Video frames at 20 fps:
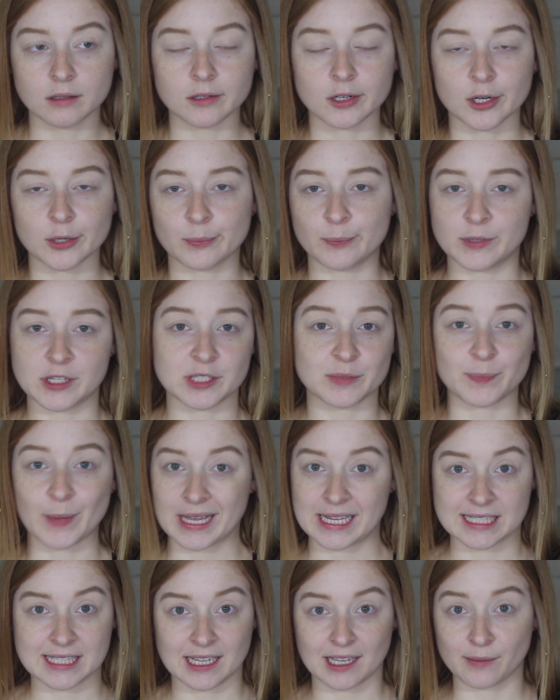or just
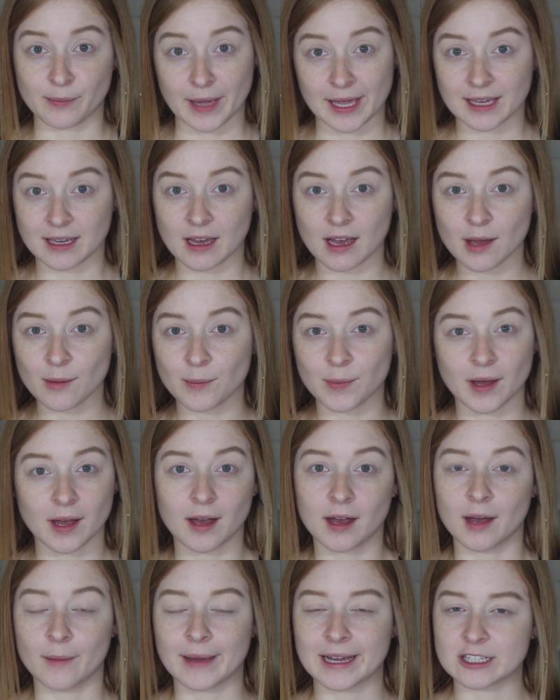basic makeup,
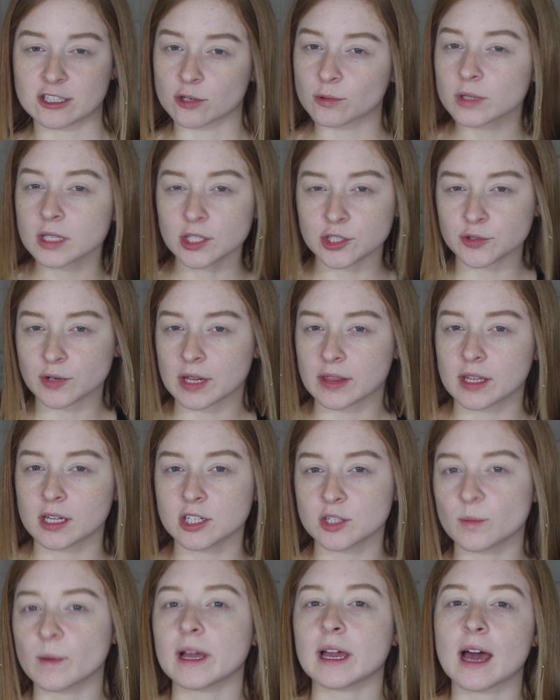I don't really do anything
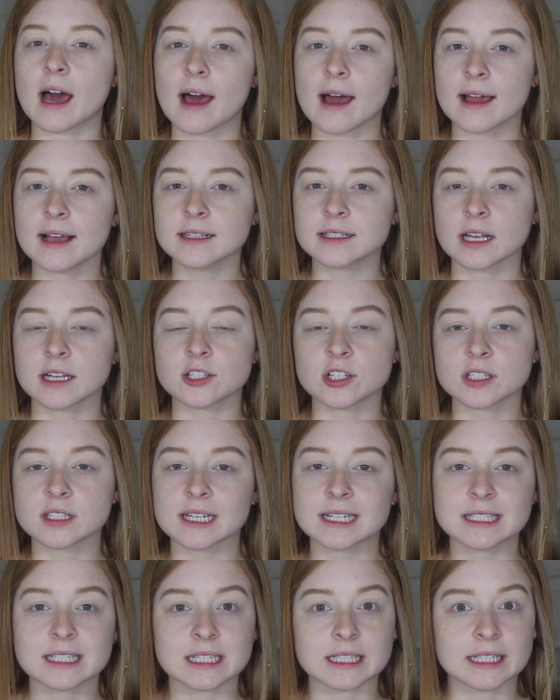to my eyes. I just
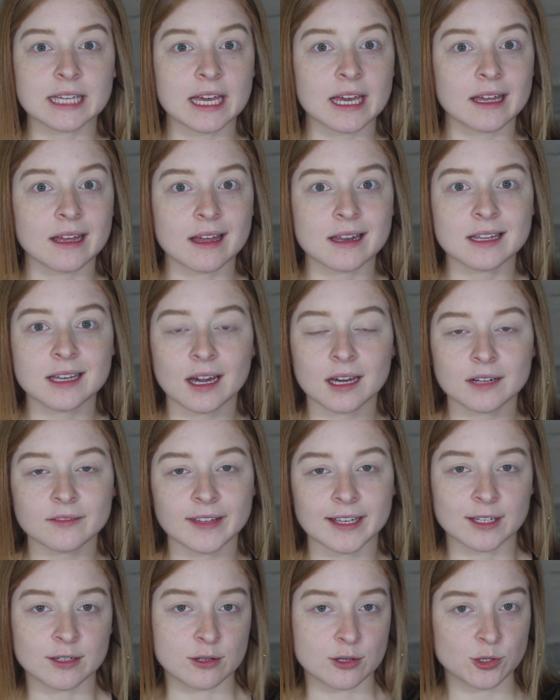like to get any kind of
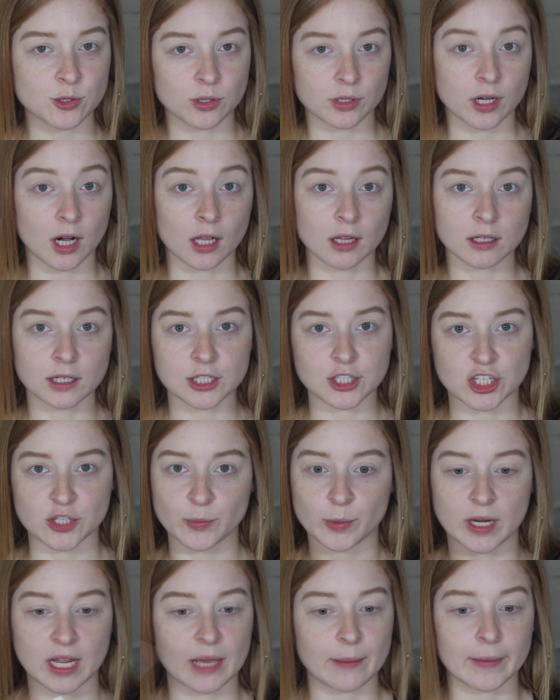like neutral color and just
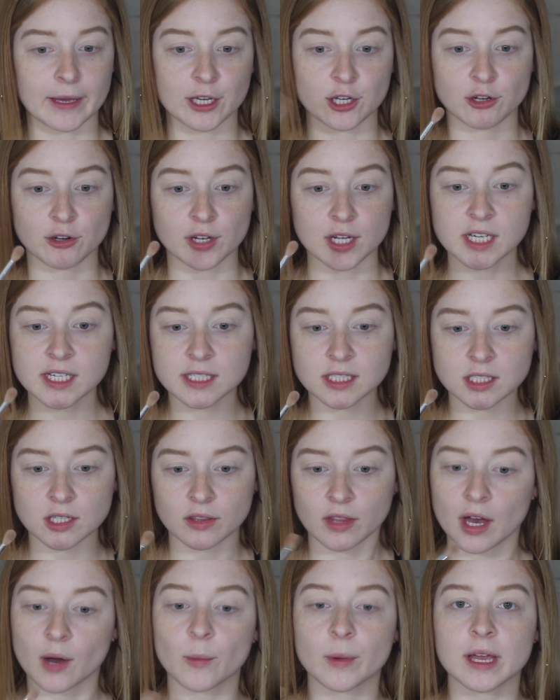put it in my crease, so
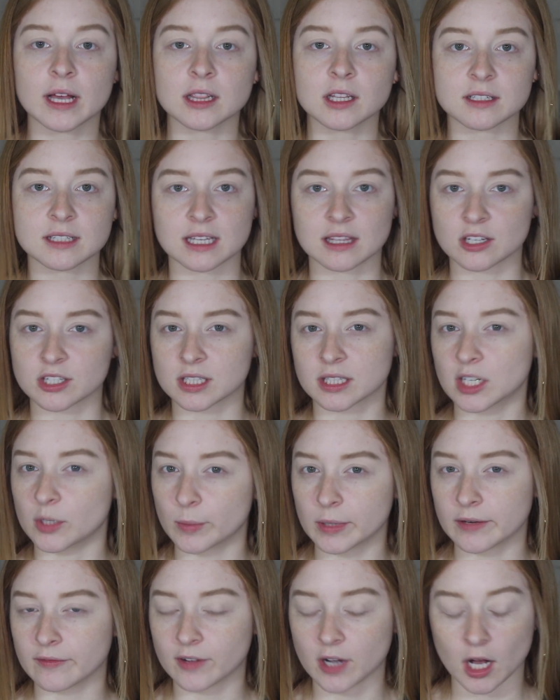that way it looks like there's a little
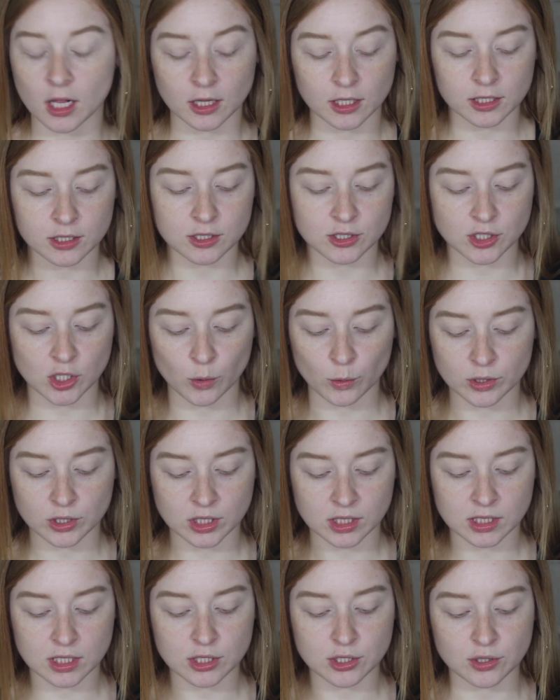bit of color. So we're
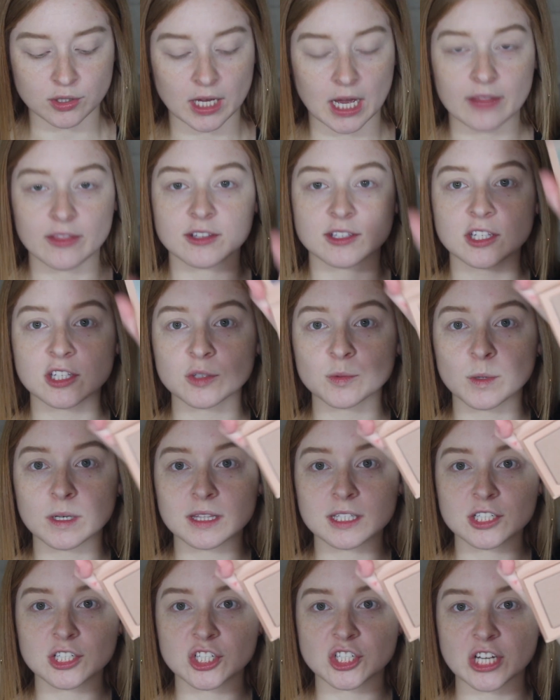just gonna do that. This is
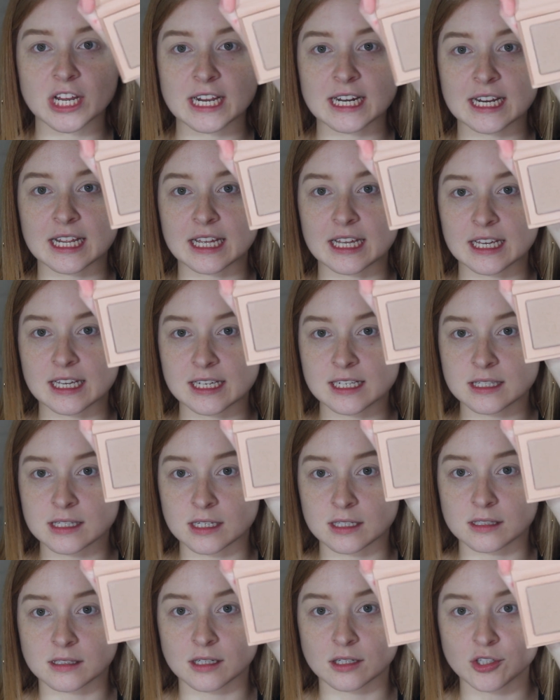what the shade is.
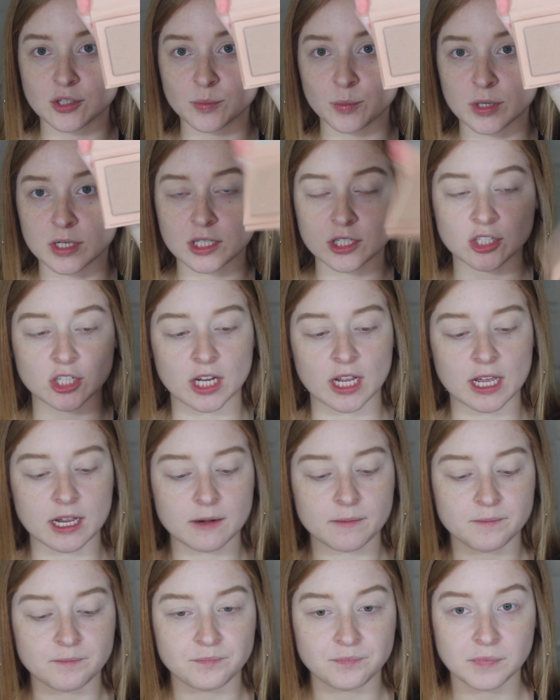It's such a pretty shade.
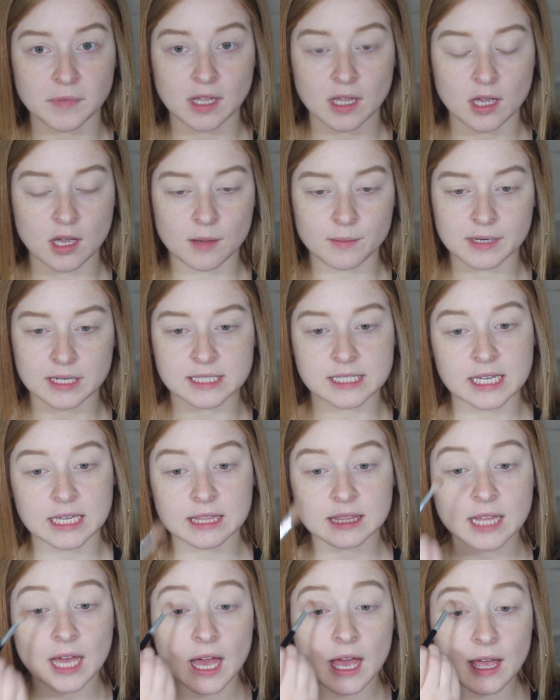I'm gonna take
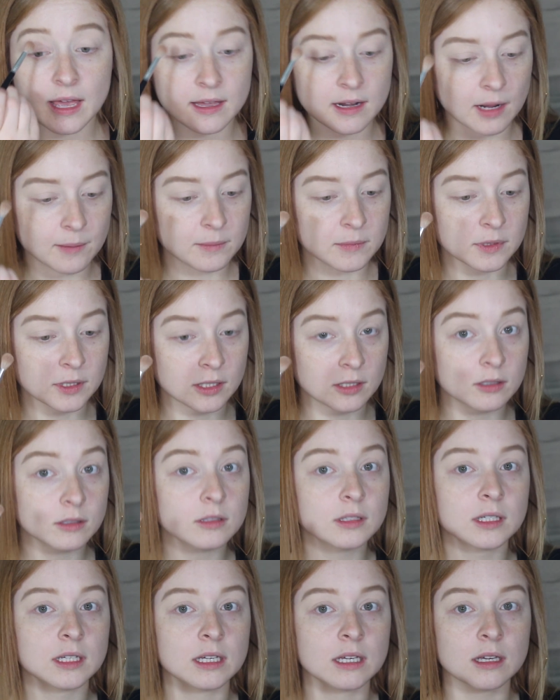that, and I'm
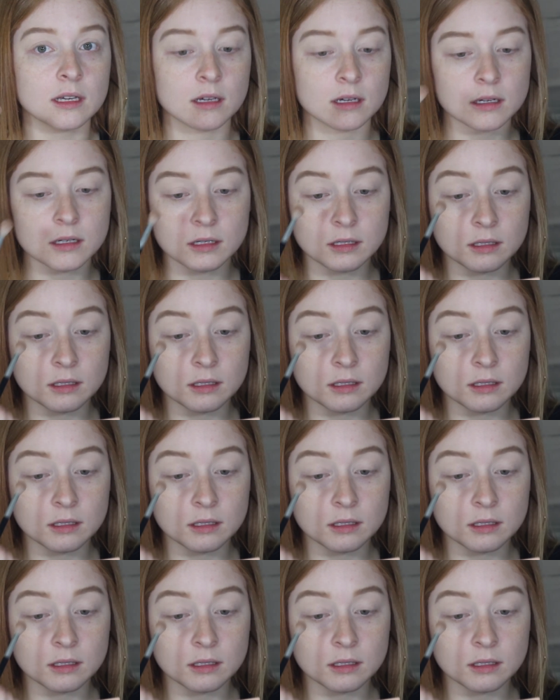literally